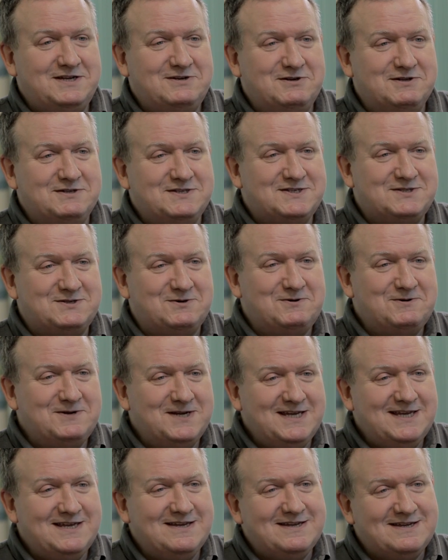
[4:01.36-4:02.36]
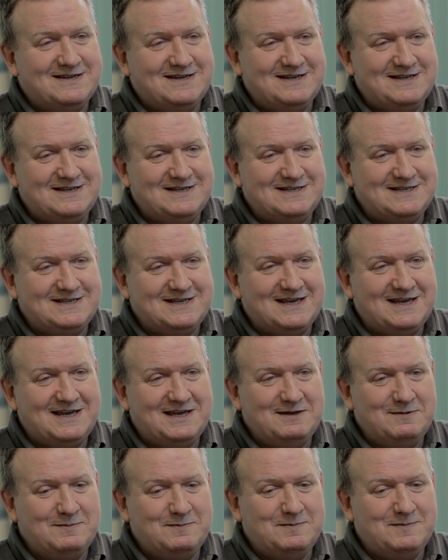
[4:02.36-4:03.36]
good story, and
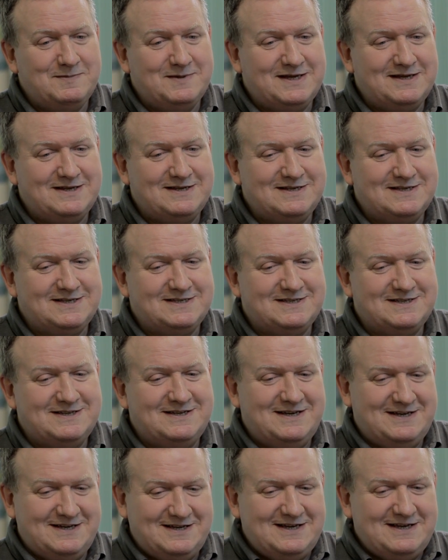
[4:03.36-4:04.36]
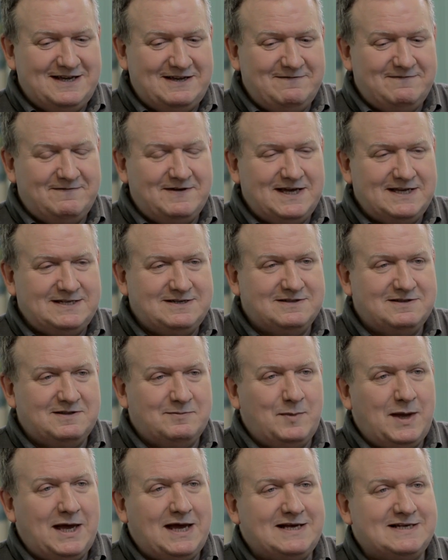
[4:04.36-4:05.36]
came and invaded the
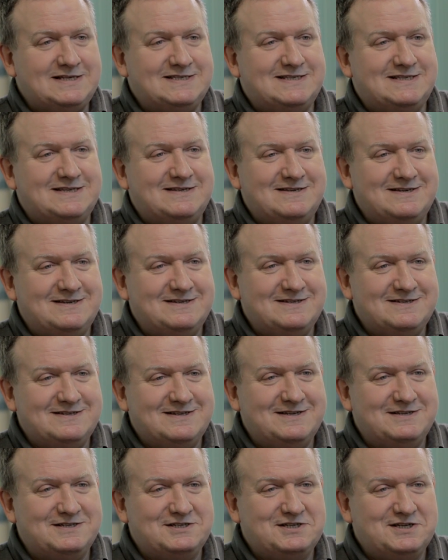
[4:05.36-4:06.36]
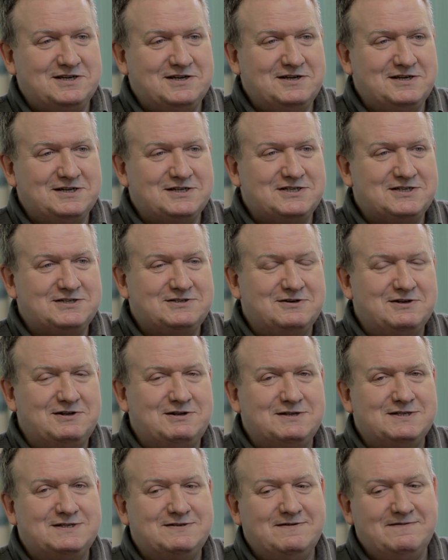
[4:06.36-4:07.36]
Mass at church, took
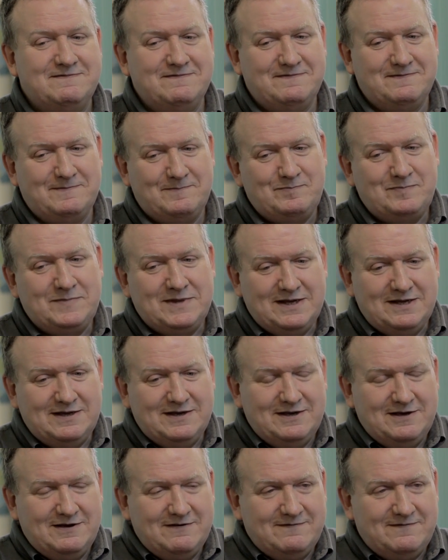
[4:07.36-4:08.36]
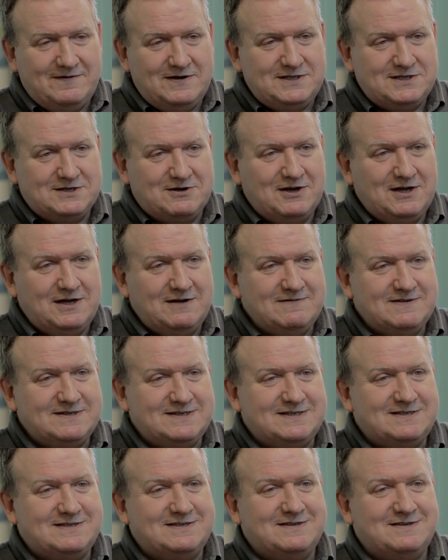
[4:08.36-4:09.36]
lots of
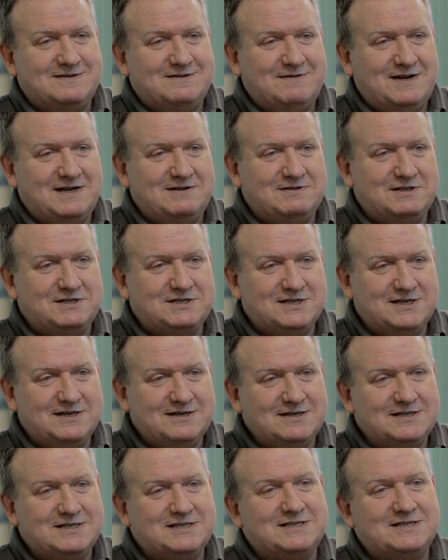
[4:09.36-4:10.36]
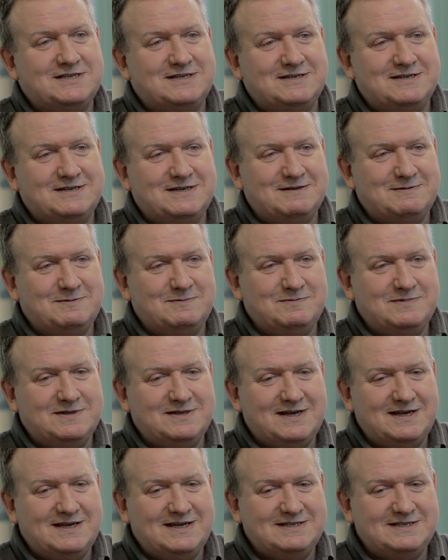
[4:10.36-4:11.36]
photographs around the church, and
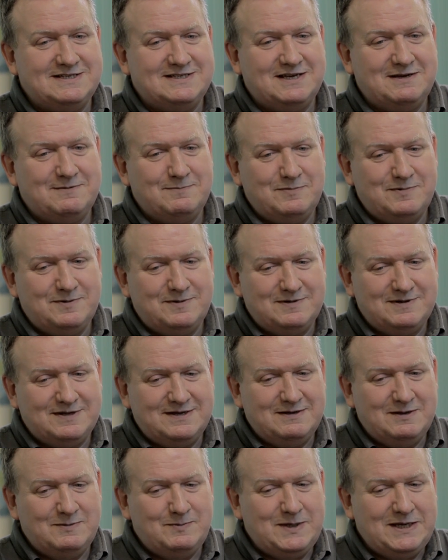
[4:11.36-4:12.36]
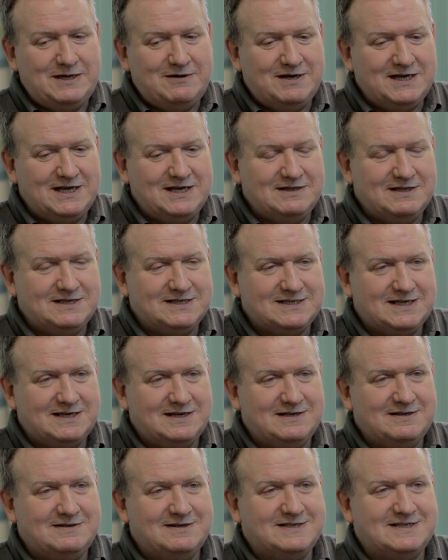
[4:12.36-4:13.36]
I ended up appearing in The
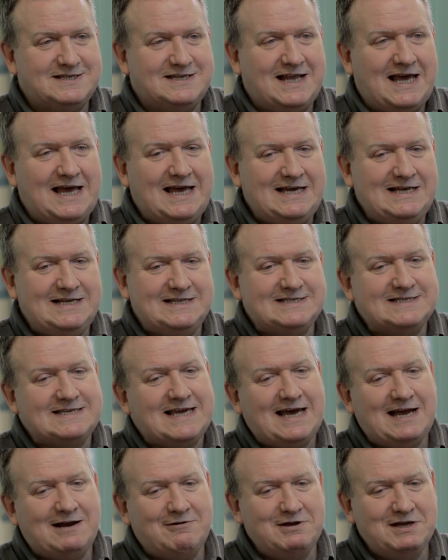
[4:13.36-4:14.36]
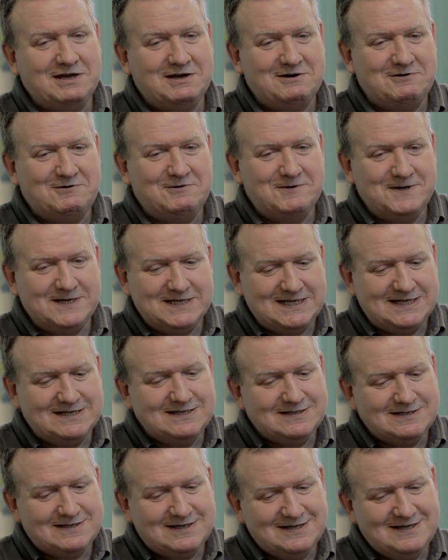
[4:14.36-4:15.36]
Sun as an AIDS carrier
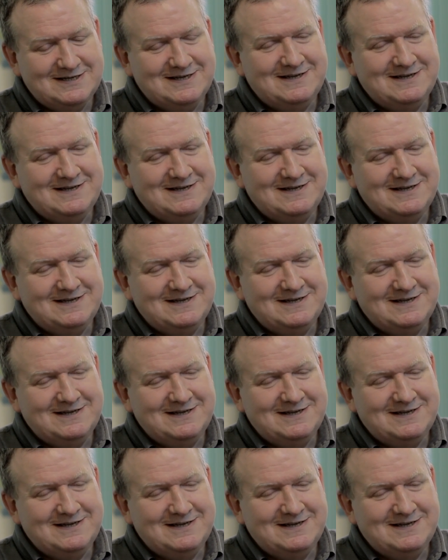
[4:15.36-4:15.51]
organist,